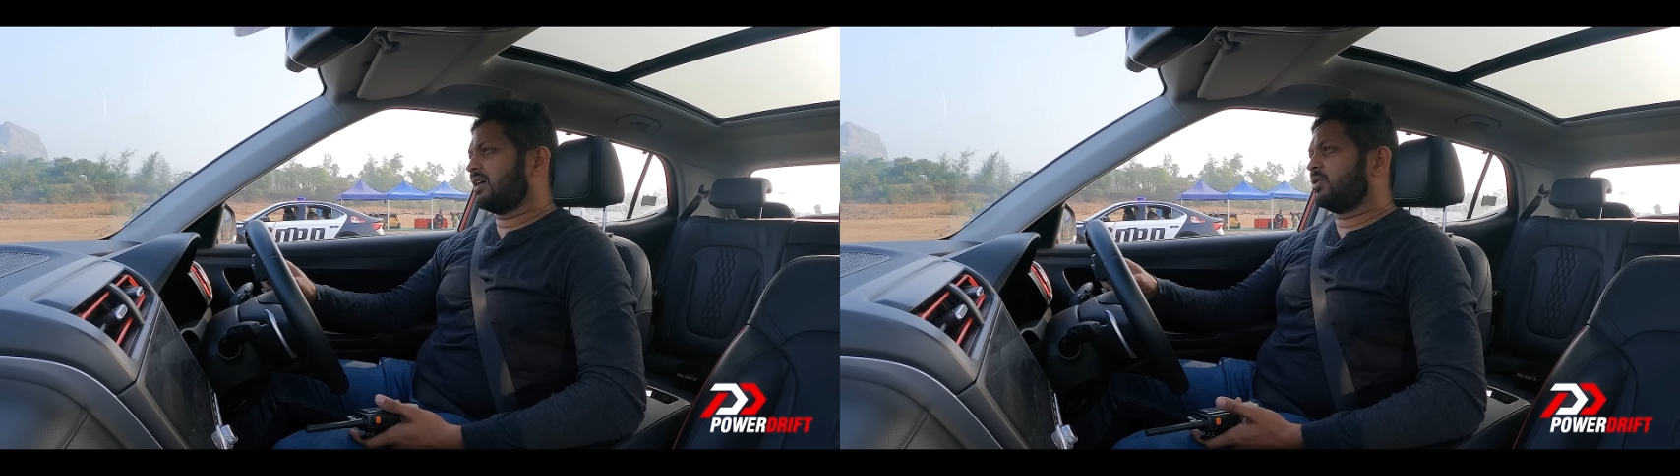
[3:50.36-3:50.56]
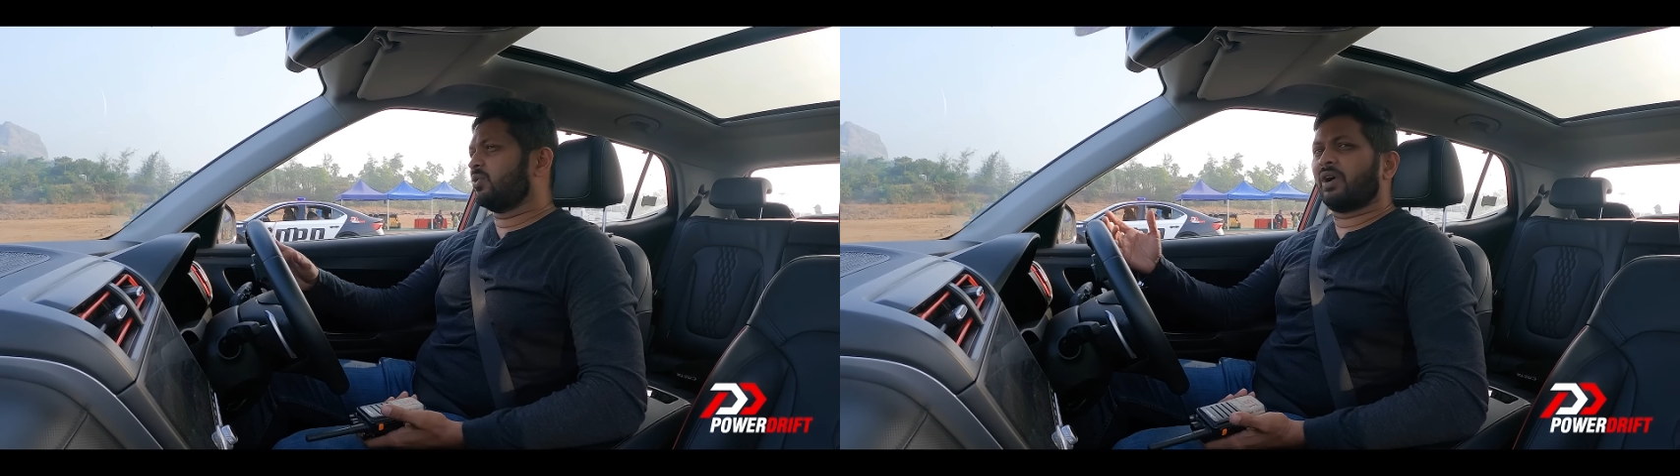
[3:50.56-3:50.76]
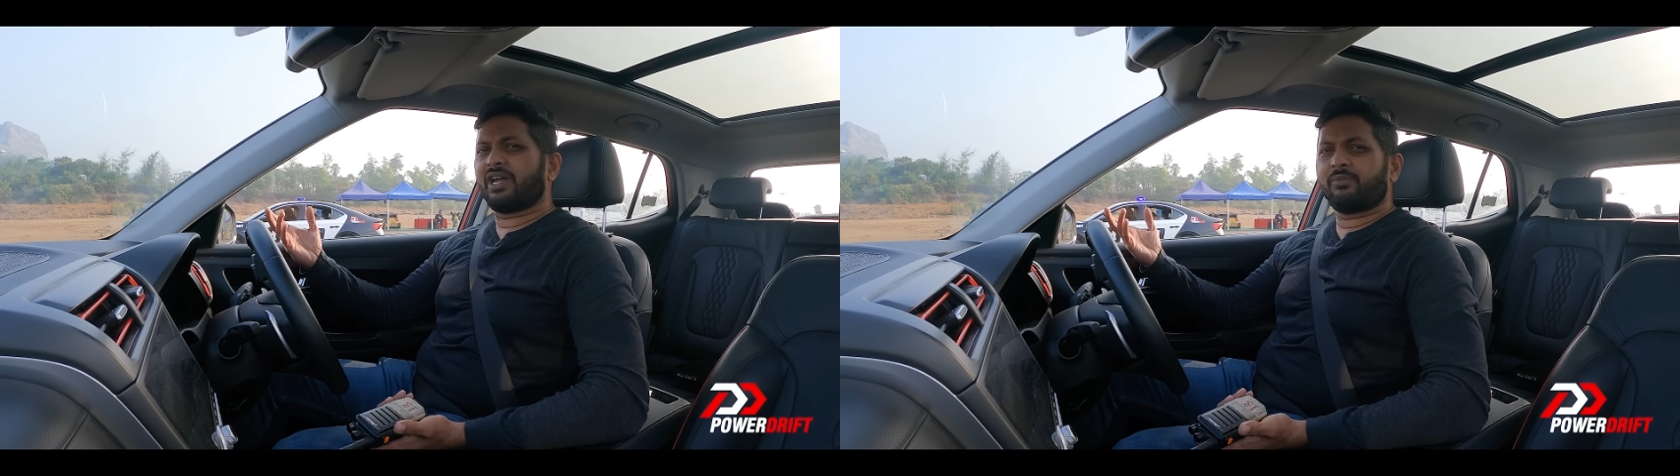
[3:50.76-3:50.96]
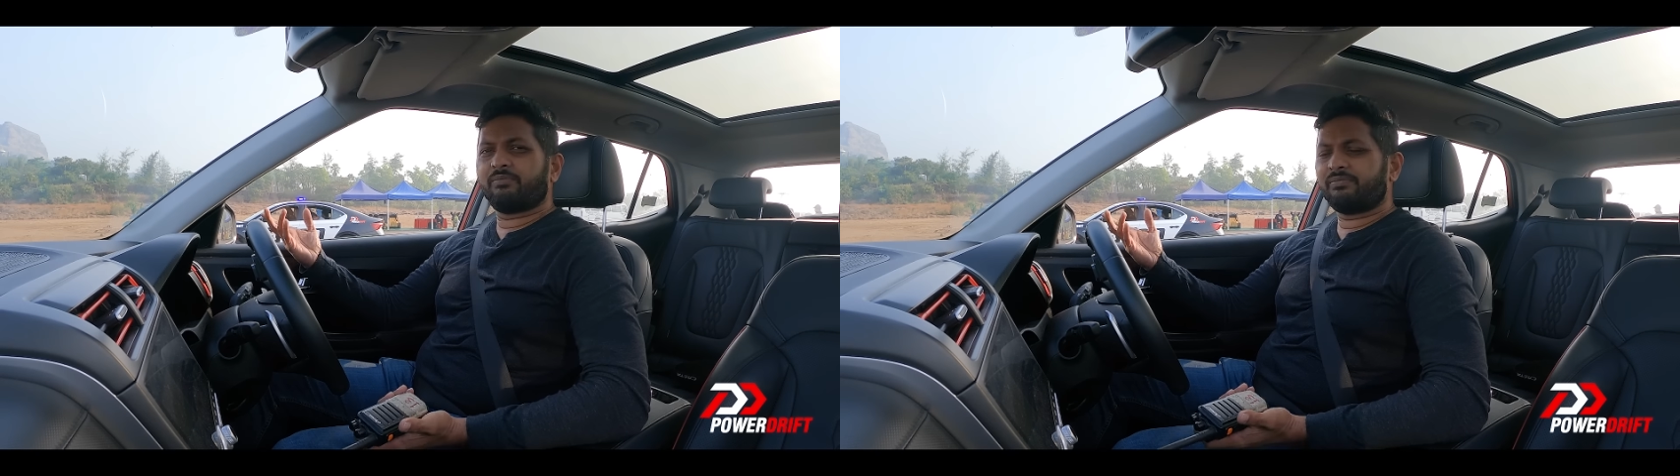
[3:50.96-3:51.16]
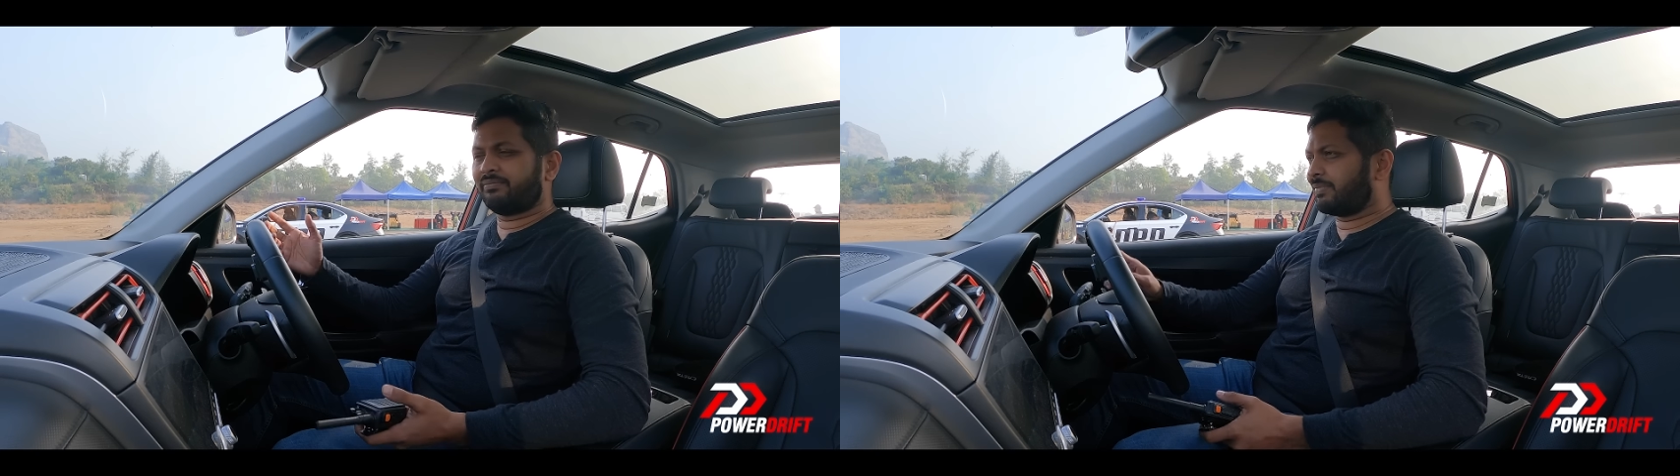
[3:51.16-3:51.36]
I don't know why
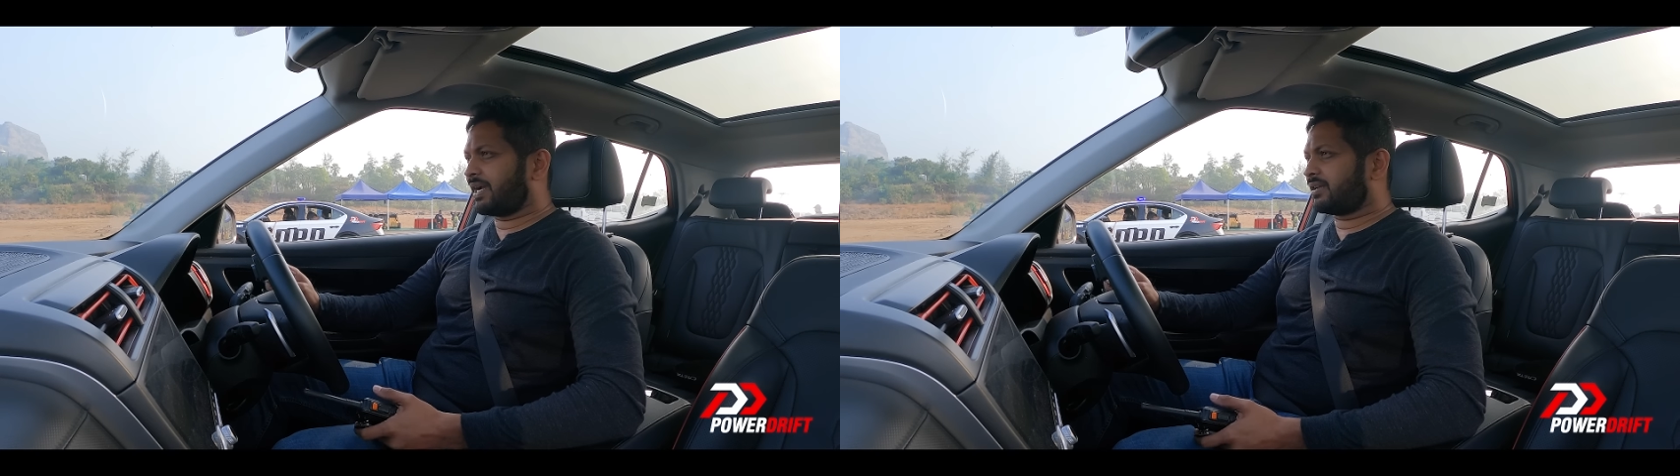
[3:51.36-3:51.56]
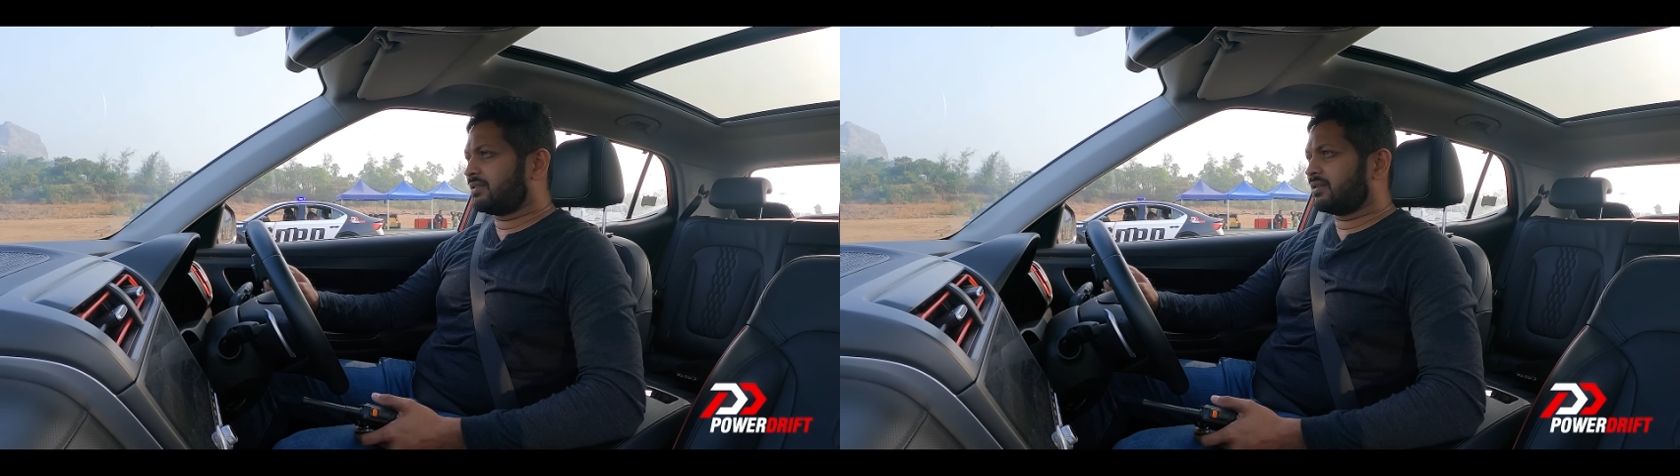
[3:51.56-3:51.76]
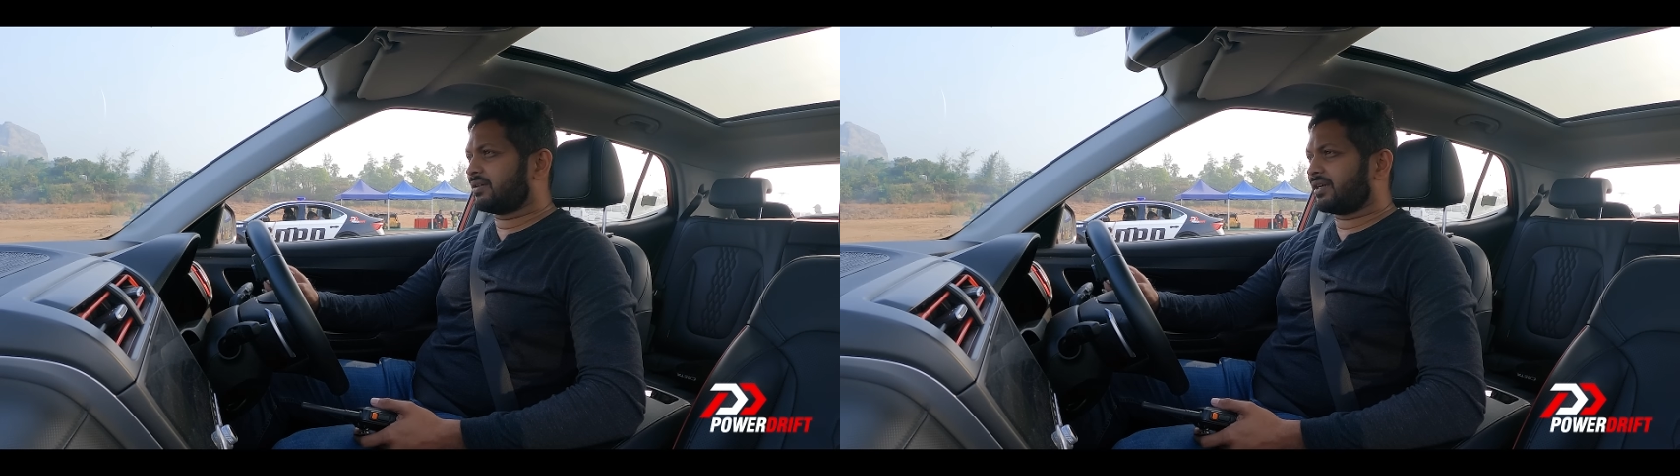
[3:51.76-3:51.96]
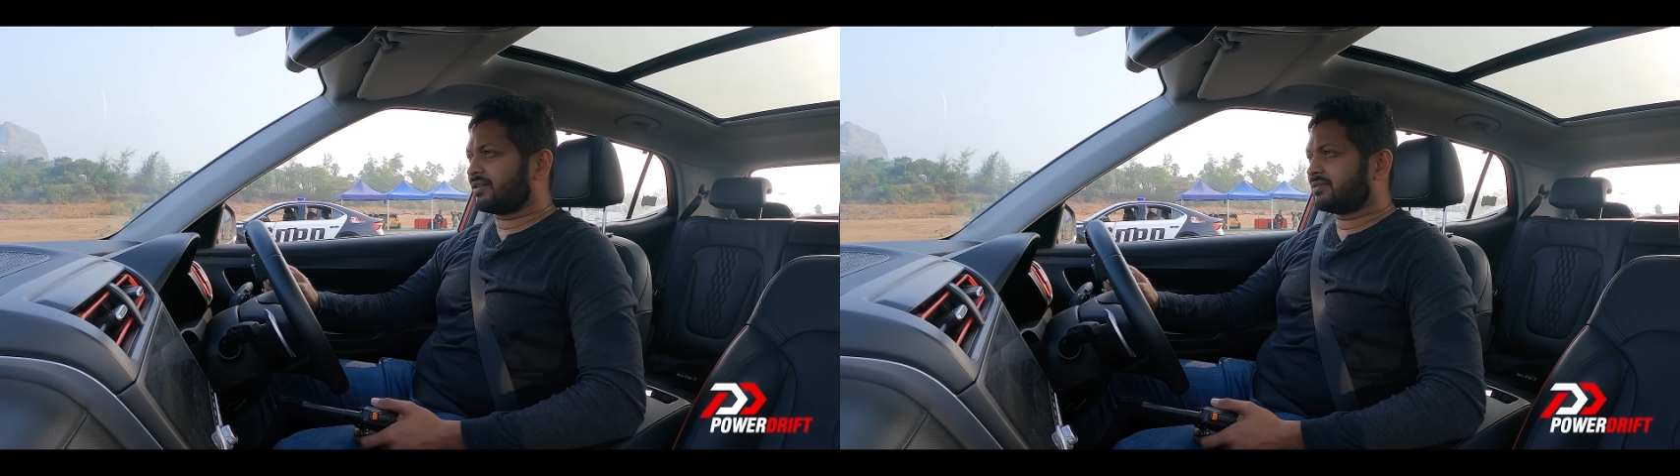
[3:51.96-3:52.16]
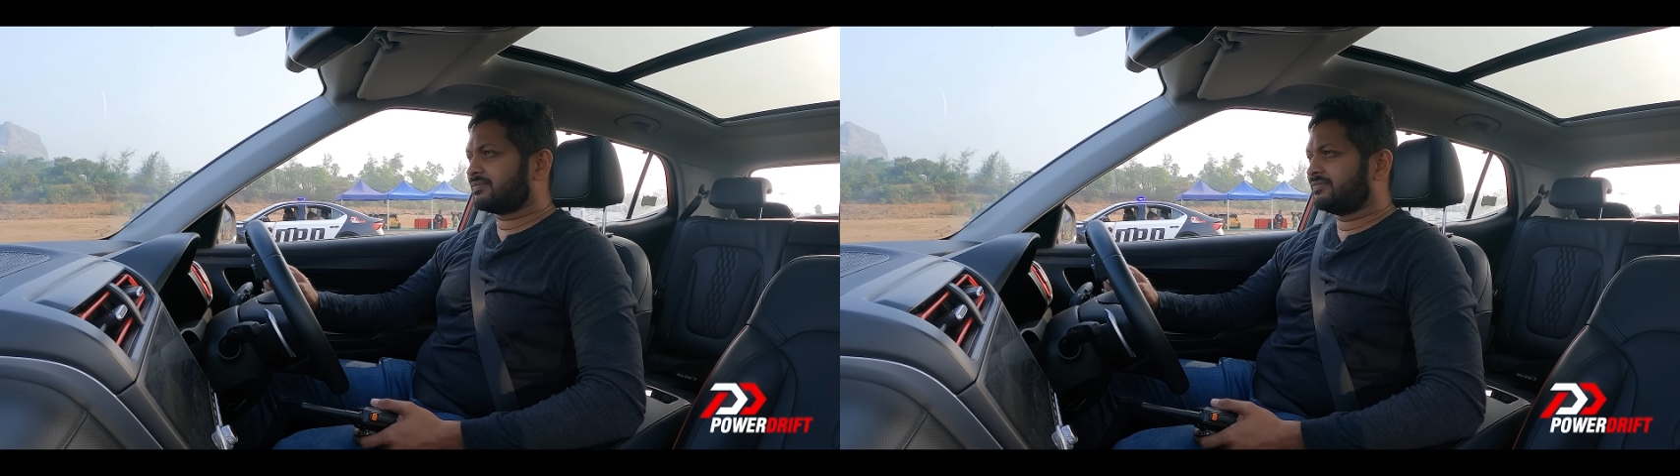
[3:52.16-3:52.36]
I'm back in the
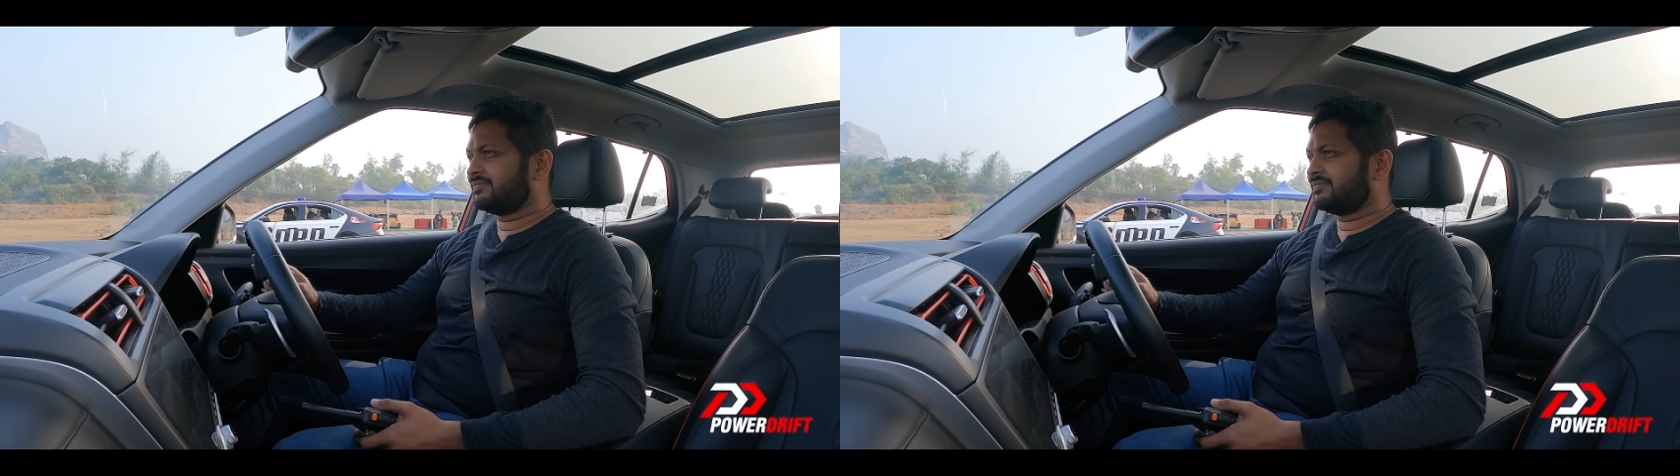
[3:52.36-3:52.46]
Creta,